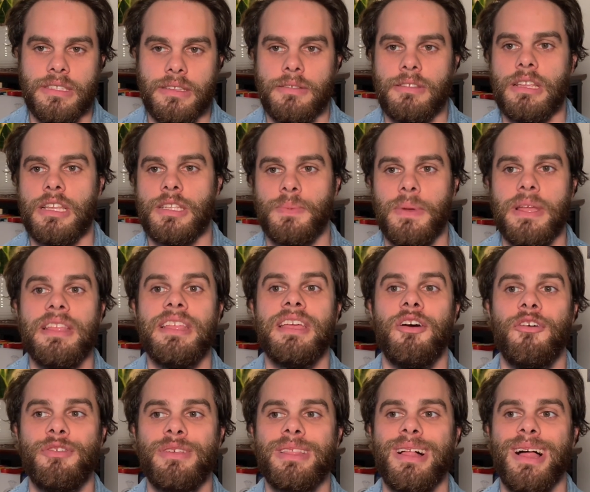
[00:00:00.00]
it's been
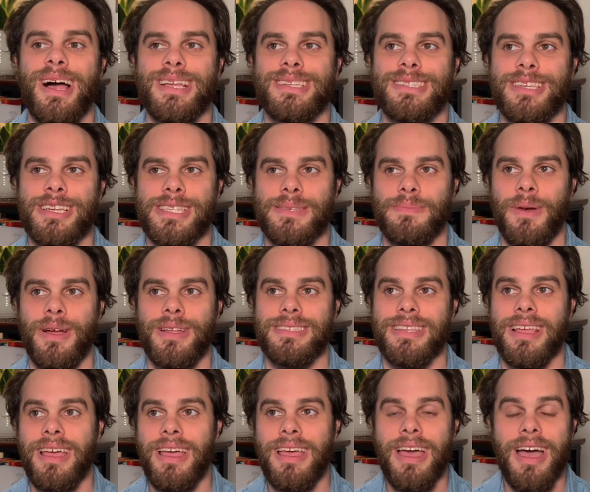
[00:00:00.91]
over the last 6
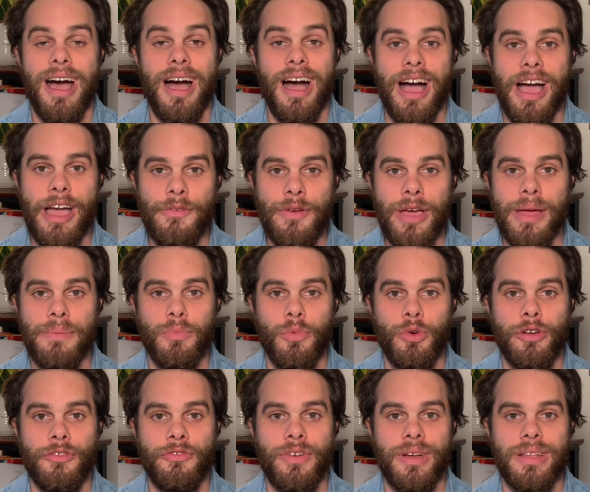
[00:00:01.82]
months, I've had
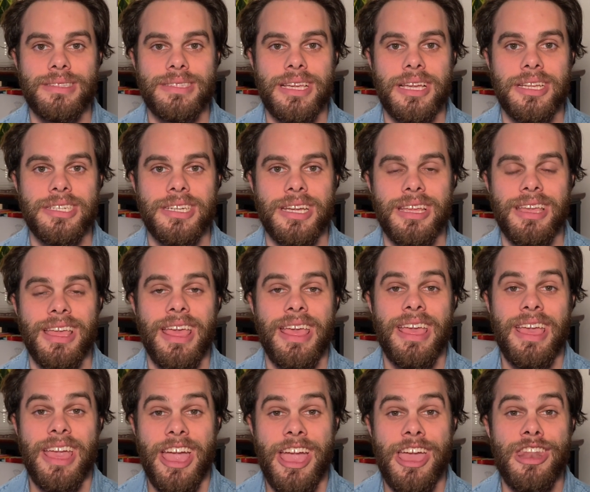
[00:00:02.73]
more fun teaching,
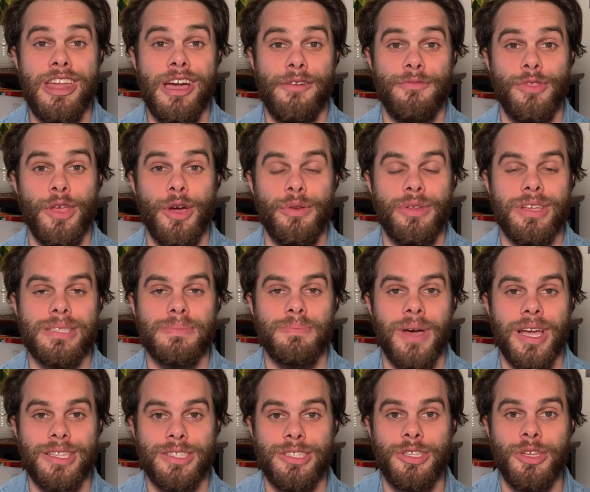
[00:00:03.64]
and I've noticed
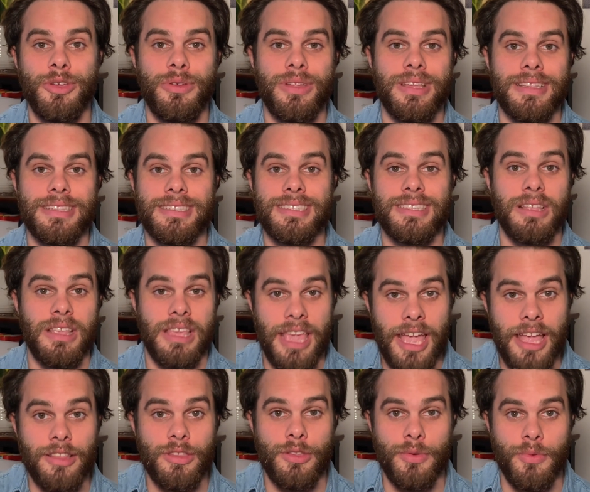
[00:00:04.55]
my students
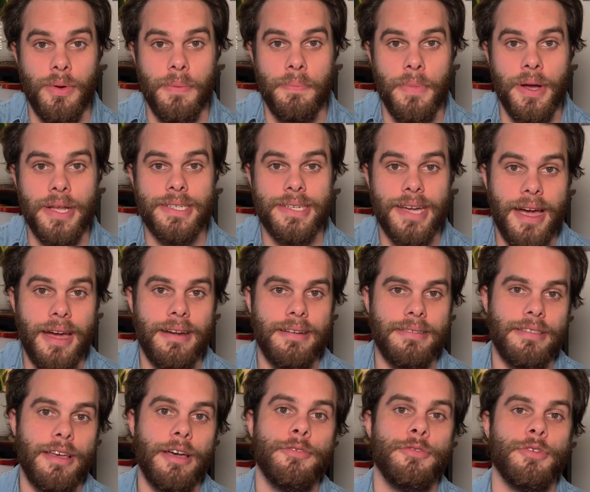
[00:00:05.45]
get to a much
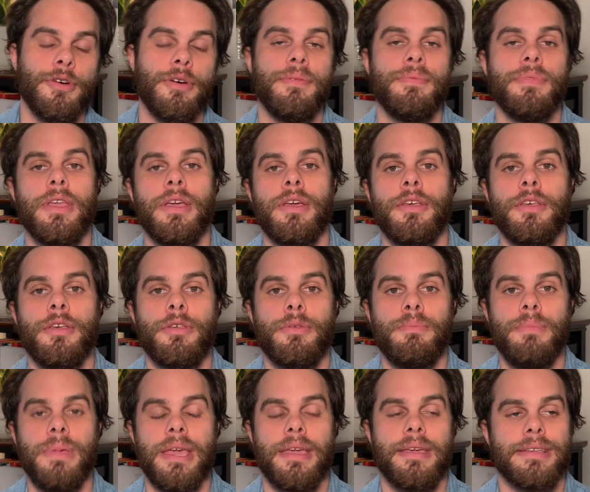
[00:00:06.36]
higher level
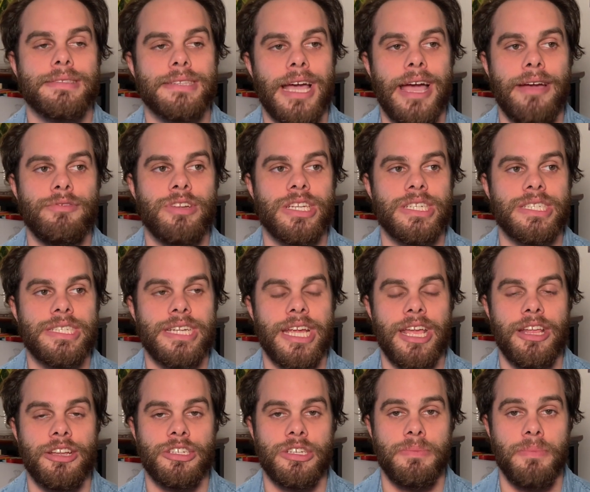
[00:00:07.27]
because I've just
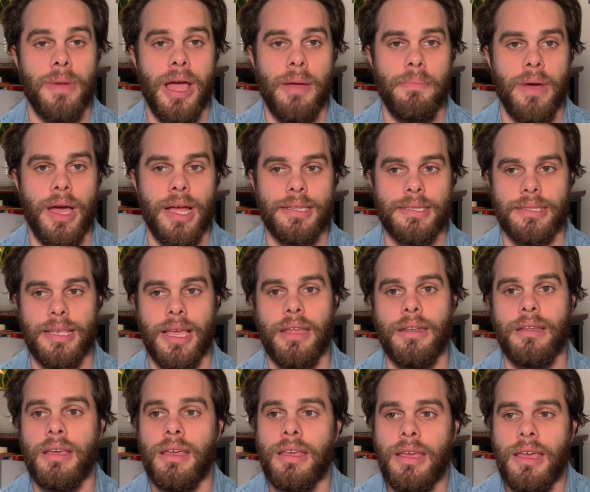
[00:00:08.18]
changed my
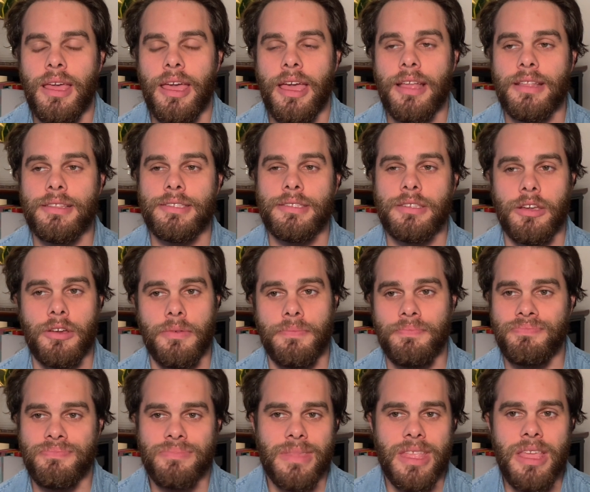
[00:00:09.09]
mindset. And
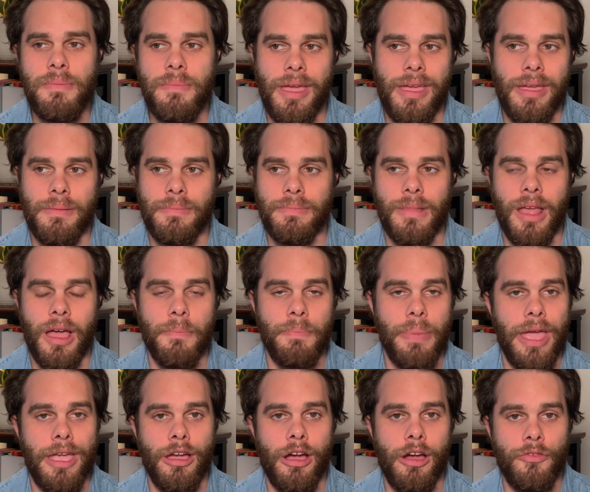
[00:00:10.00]
so it may not
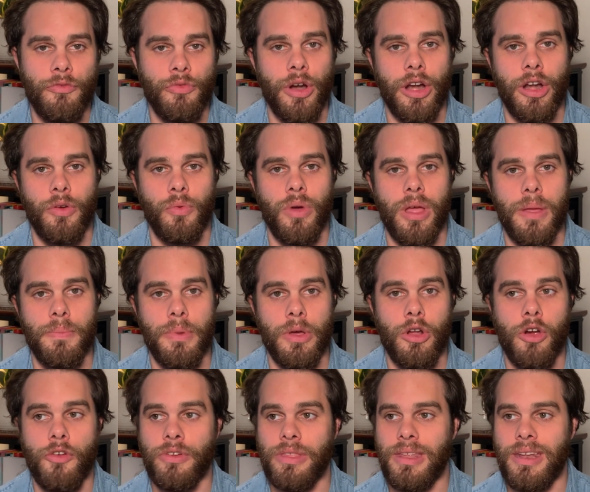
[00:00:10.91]
pay off right away,
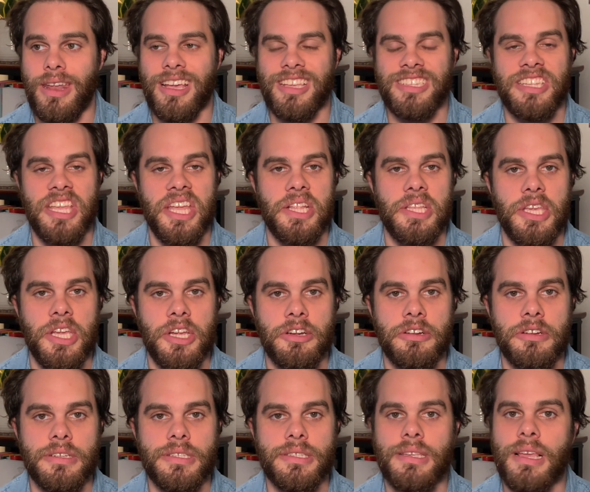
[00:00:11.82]
but over the next 10
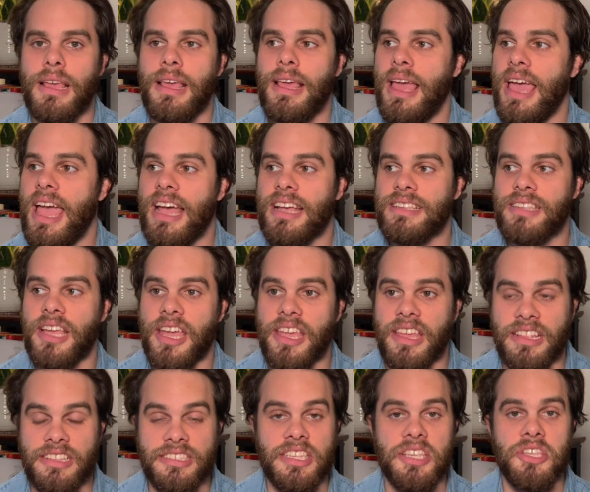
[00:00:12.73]
years, as I
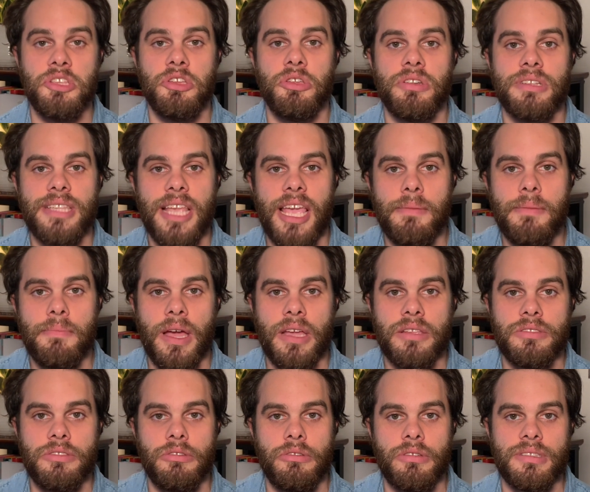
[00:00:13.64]
continue to take my
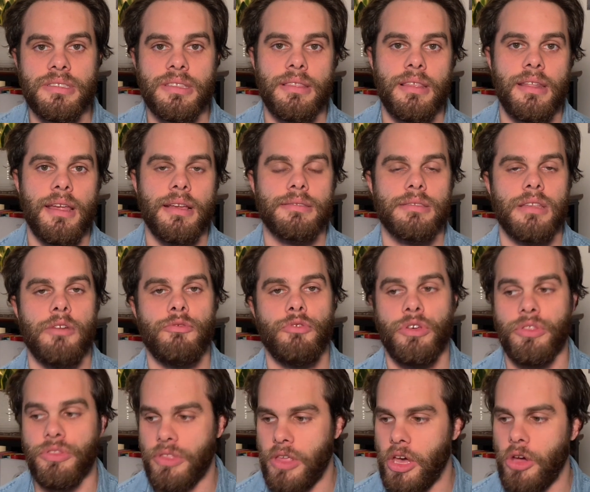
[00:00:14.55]
students to the next
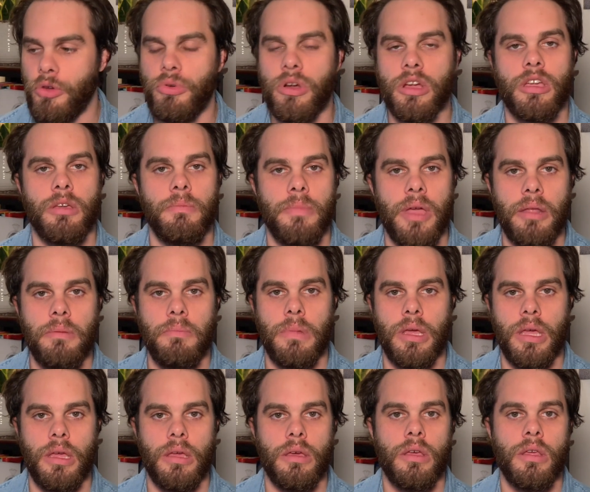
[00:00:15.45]
level, they'll recommend
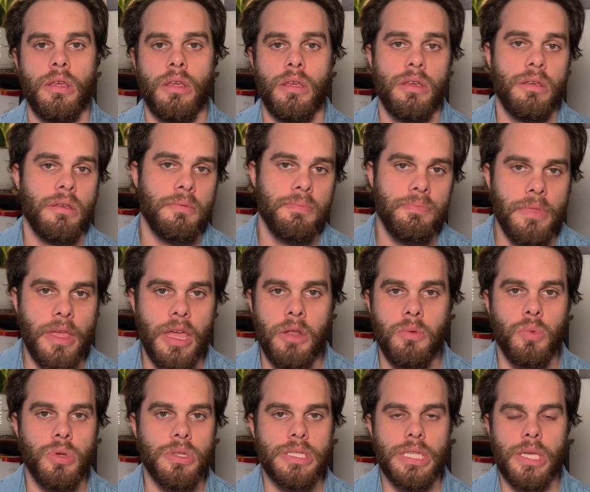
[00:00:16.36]
me,
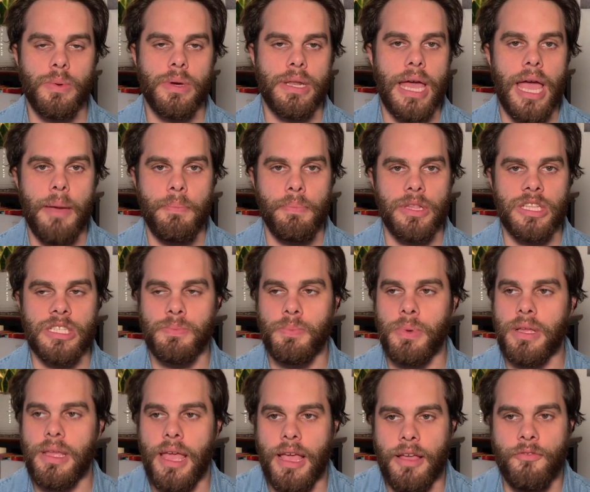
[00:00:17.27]
and we'll see what happens.
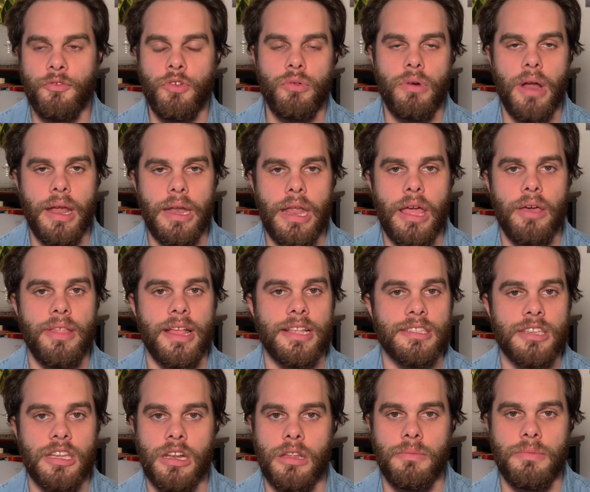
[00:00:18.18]
But yeah, for right now,
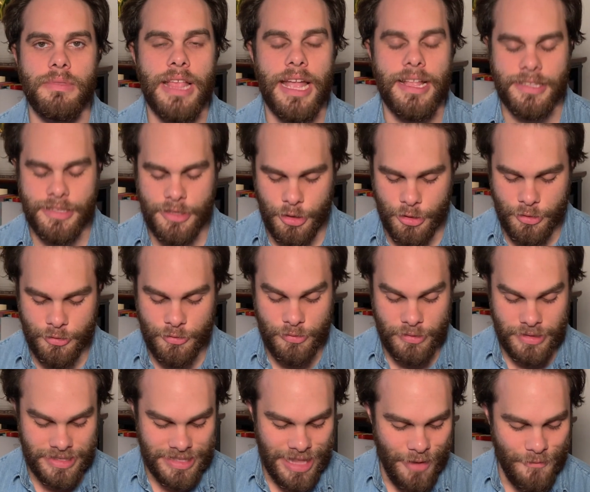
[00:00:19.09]
that's your
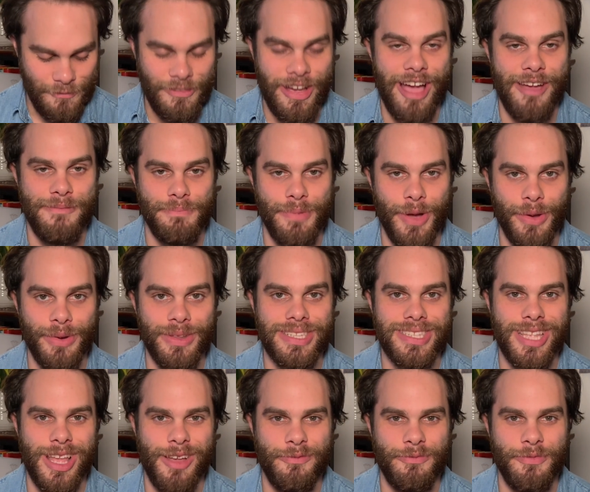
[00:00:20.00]
step 5 bonus
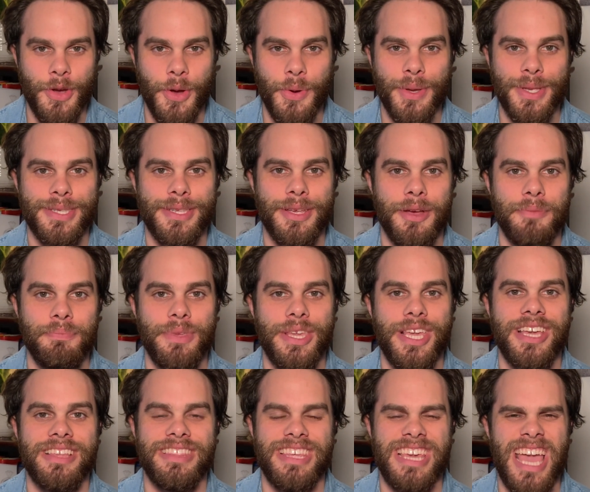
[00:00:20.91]
step. Focus on
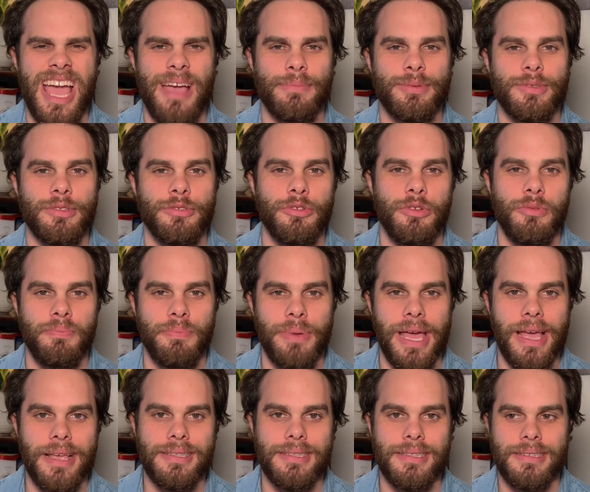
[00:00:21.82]
being the absolute
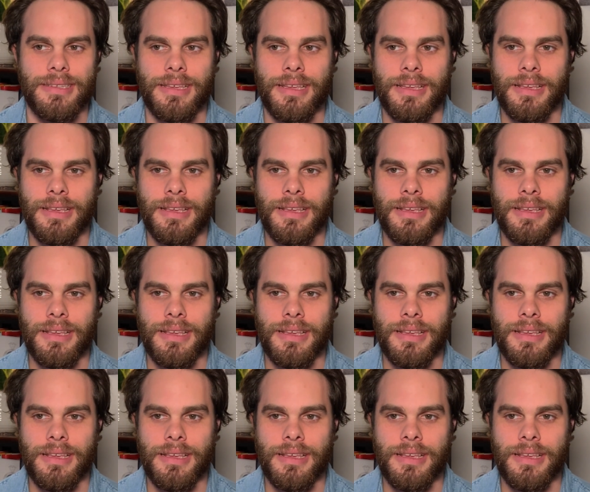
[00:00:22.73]
best